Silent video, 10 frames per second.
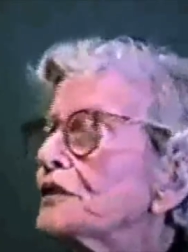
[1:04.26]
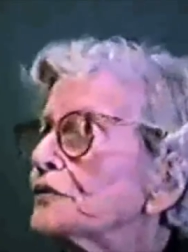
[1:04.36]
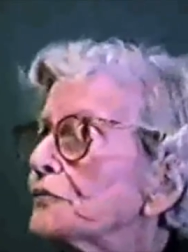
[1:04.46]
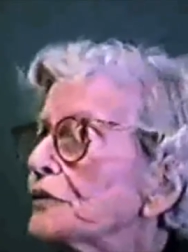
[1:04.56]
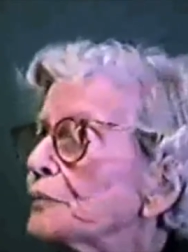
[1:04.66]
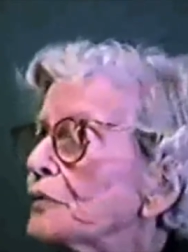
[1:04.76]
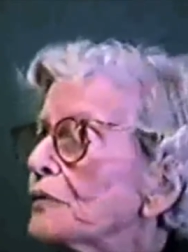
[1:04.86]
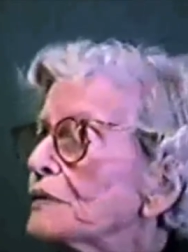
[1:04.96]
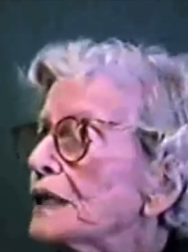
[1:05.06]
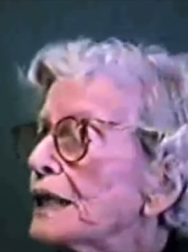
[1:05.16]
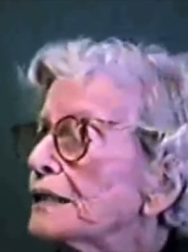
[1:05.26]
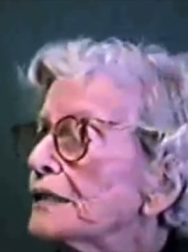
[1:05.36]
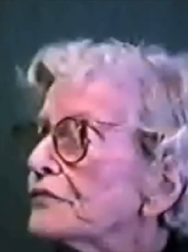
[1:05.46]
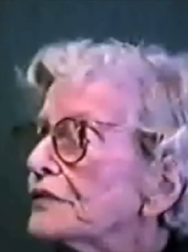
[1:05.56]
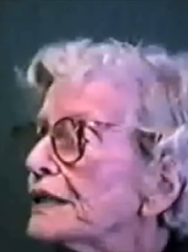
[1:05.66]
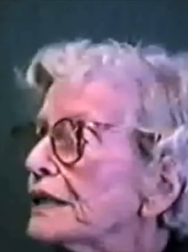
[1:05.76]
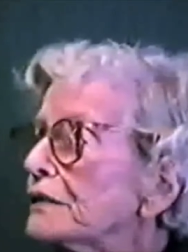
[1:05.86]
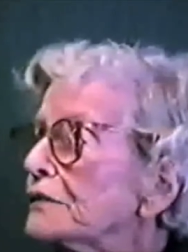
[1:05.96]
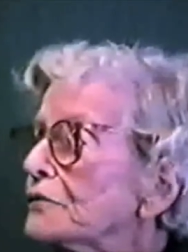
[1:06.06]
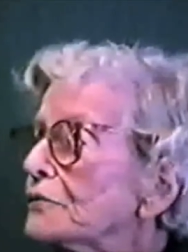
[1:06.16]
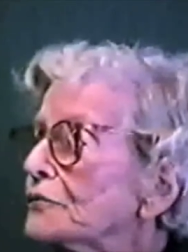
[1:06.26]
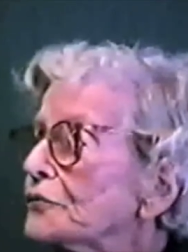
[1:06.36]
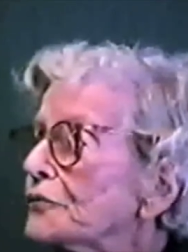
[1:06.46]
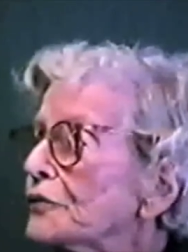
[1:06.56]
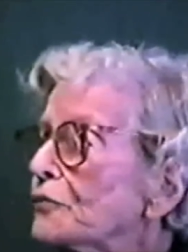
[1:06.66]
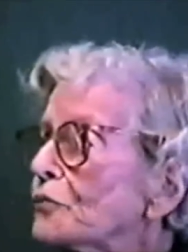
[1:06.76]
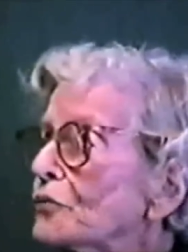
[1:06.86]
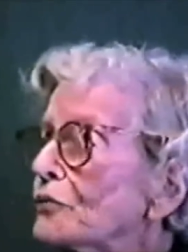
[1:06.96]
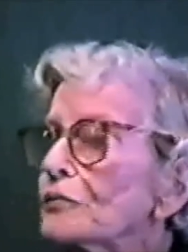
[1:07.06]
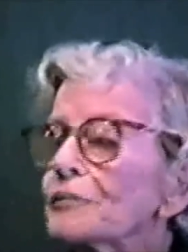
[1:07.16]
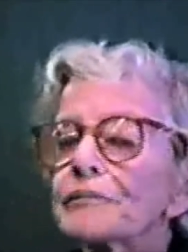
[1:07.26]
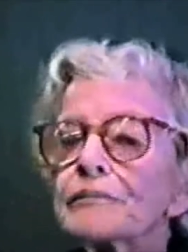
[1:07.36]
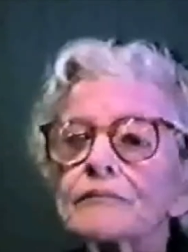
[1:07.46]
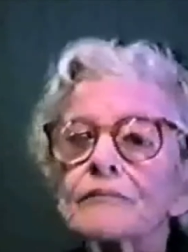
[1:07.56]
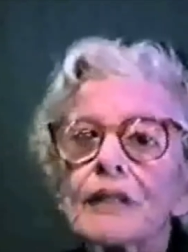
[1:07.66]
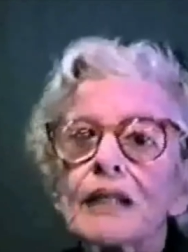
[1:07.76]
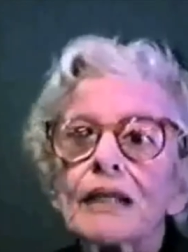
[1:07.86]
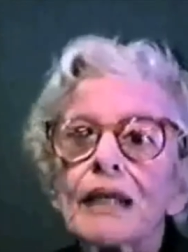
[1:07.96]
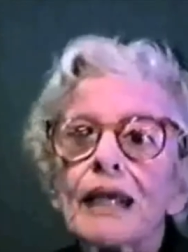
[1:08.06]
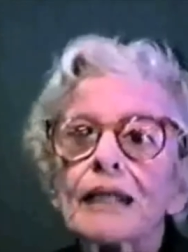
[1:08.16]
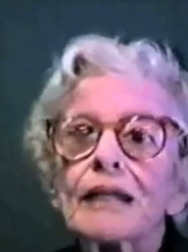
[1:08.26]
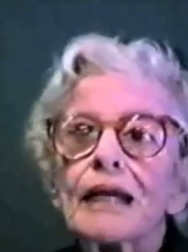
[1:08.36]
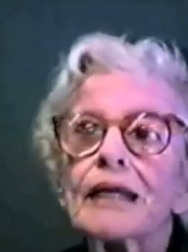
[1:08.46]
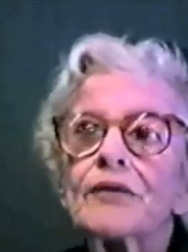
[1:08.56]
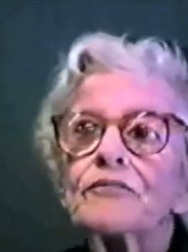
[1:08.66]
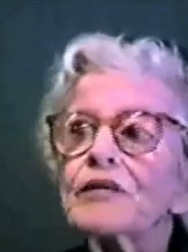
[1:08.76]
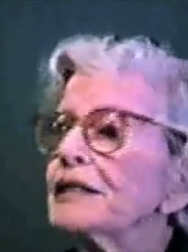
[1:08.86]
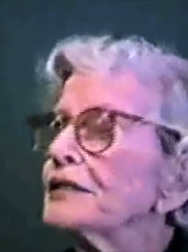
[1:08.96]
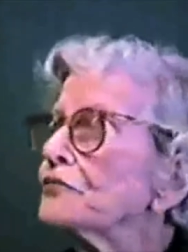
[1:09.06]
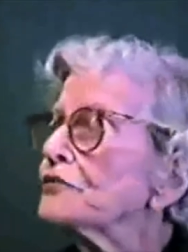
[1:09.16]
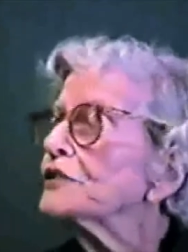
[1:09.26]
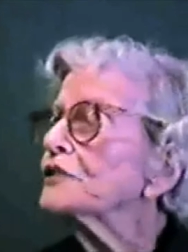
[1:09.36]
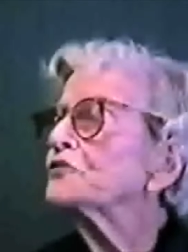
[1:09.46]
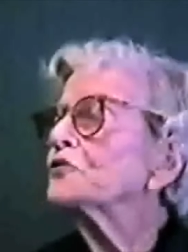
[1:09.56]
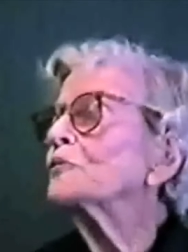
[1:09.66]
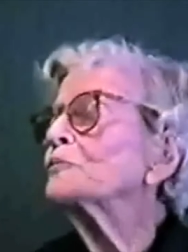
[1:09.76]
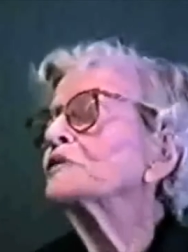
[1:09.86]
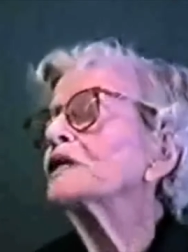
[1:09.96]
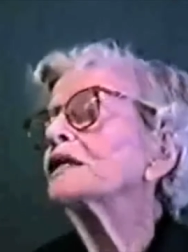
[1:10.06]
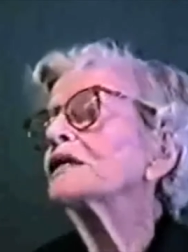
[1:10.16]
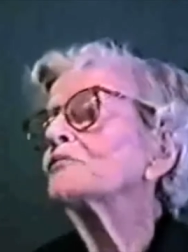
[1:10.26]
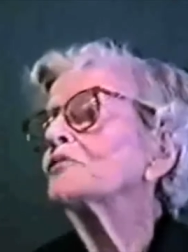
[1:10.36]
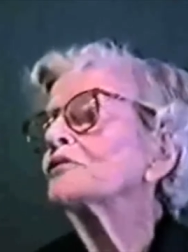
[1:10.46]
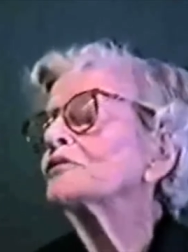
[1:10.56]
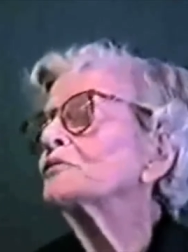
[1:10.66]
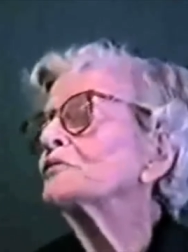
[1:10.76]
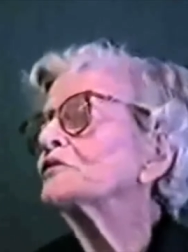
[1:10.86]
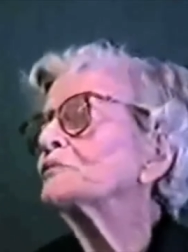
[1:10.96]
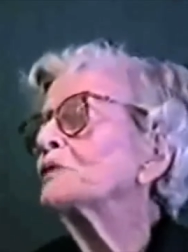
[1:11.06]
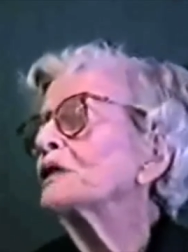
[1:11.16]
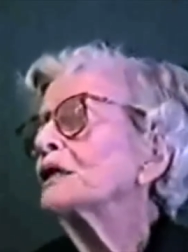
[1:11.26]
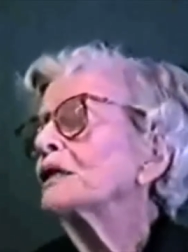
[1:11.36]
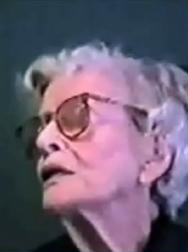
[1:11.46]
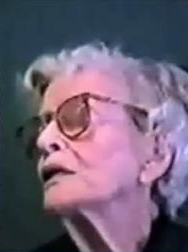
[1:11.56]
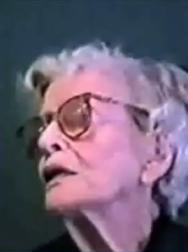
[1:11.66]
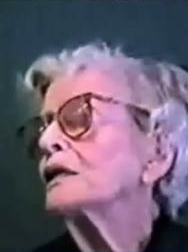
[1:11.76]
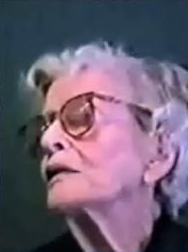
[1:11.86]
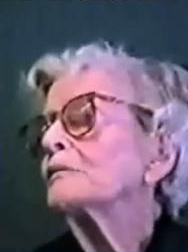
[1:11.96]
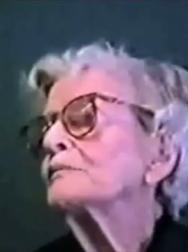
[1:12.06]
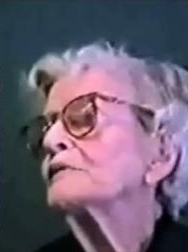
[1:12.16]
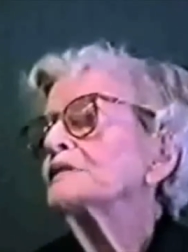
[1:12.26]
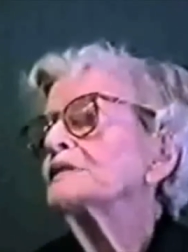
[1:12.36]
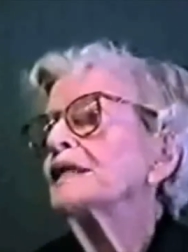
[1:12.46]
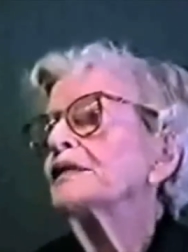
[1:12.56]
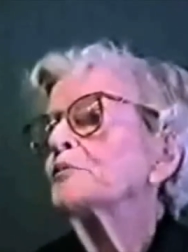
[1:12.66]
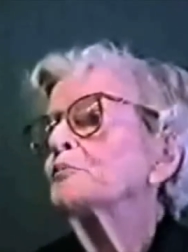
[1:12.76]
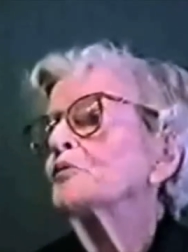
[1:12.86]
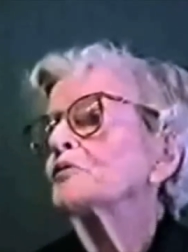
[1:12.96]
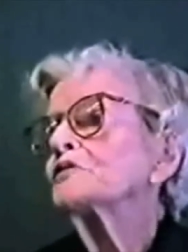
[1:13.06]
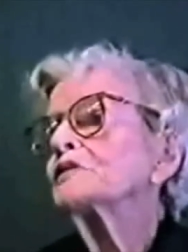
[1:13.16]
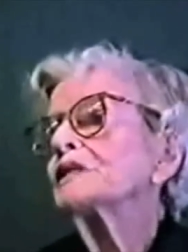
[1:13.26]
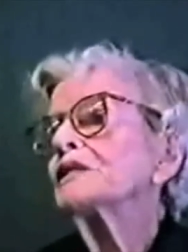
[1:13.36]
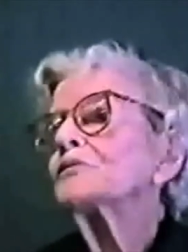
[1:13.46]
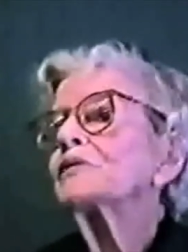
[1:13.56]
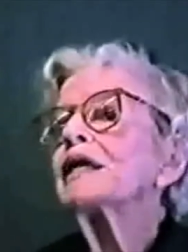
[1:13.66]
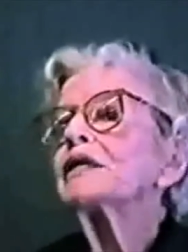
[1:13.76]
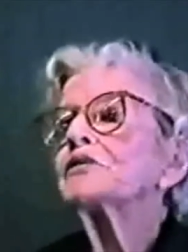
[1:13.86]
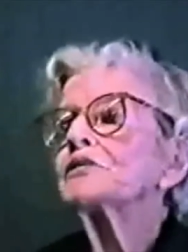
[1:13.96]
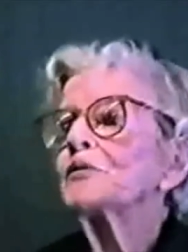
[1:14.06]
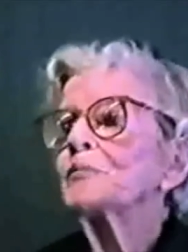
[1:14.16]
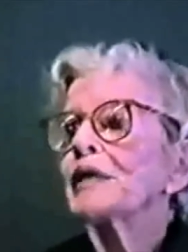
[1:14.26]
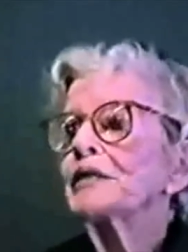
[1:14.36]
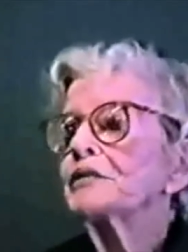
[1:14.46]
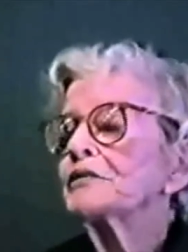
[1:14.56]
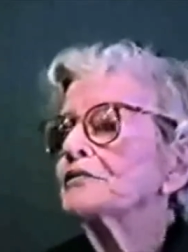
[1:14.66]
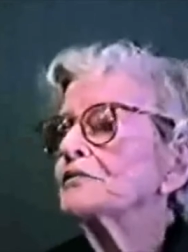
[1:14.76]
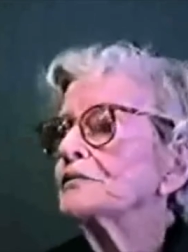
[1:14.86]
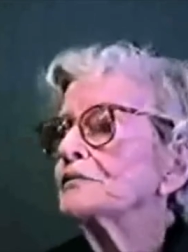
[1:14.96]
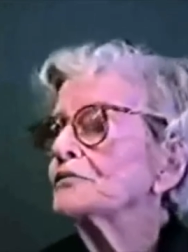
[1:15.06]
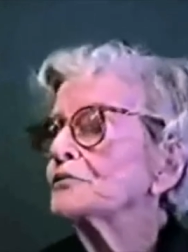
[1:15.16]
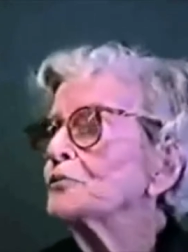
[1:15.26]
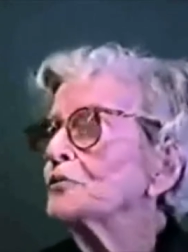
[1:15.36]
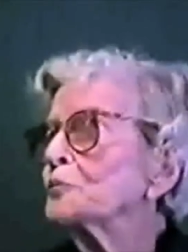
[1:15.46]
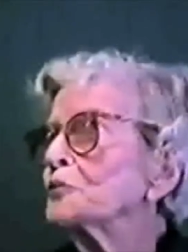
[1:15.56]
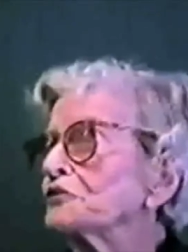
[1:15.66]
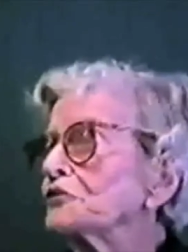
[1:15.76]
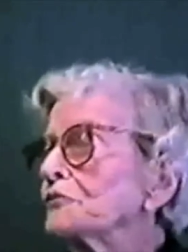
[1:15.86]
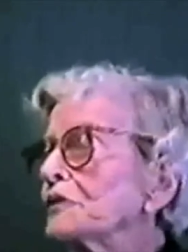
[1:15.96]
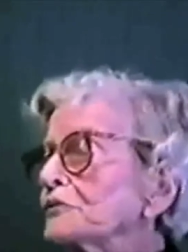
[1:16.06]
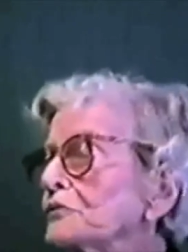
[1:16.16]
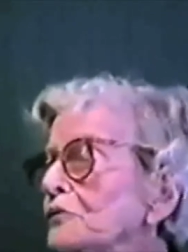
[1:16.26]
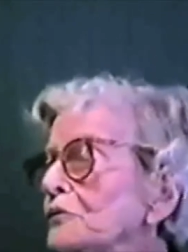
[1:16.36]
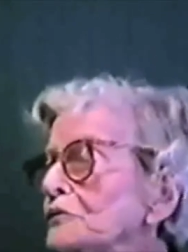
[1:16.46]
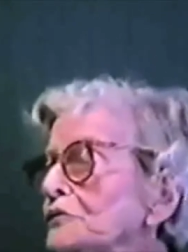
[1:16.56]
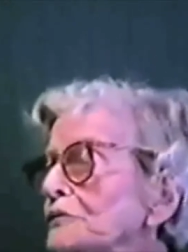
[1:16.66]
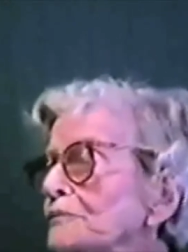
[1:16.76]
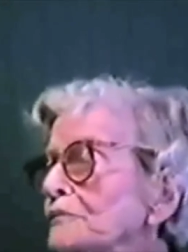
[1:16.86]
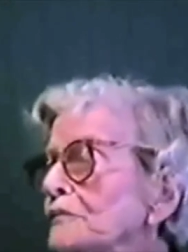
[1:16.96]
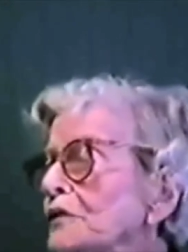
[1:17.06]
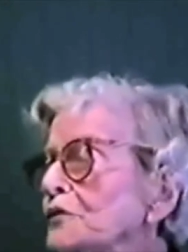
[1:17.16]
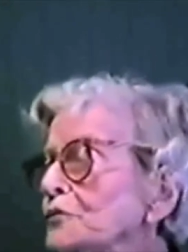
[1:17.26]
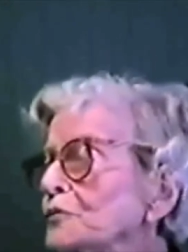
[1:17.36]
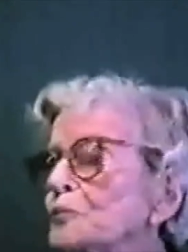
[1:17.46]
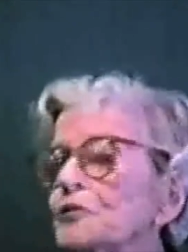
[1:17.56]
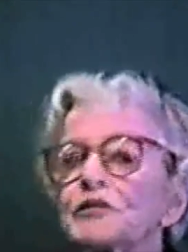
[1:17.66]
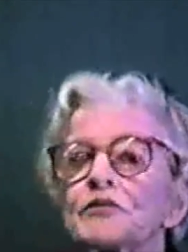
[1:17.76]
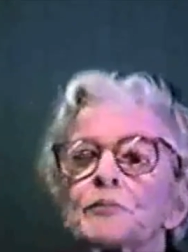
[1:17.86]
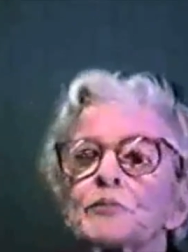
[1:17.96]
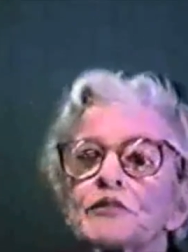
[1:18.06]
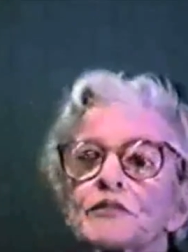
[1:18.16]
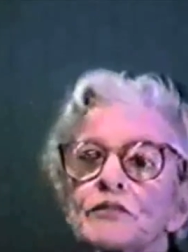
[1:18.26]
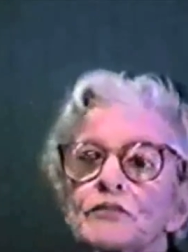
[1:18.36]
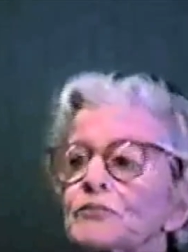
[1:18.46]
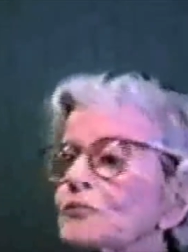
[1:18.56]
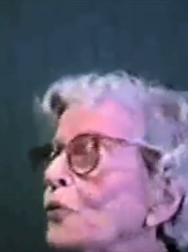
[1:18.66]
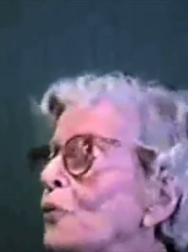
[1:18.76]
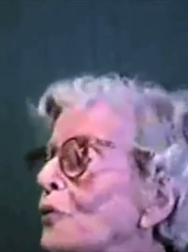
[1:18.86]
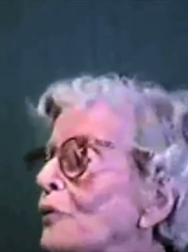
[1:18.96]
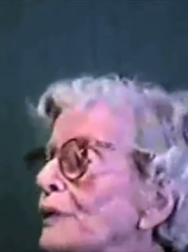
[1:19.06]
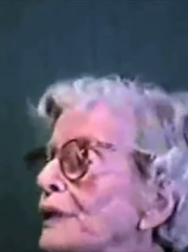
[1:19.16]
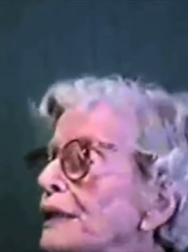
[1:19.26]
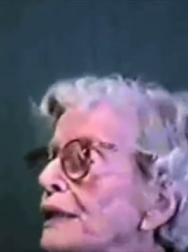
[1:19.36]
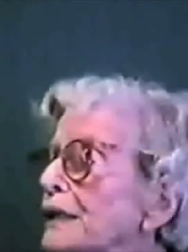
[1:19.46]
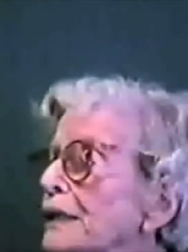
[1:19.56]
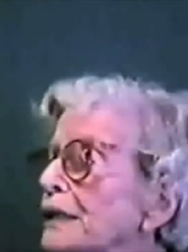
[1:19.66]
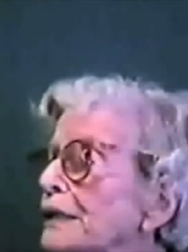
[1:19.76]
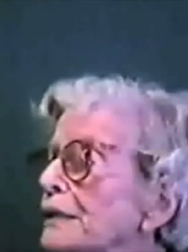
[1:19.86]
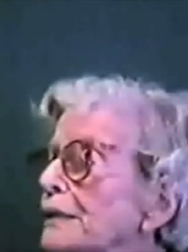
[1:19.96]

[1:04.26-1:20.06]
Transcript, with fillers: into it because I'd lived in England all during the war, and I had a very interesting job there. I worked with uh, sending books and educational letters through the British Red Cross to British prisoners of war in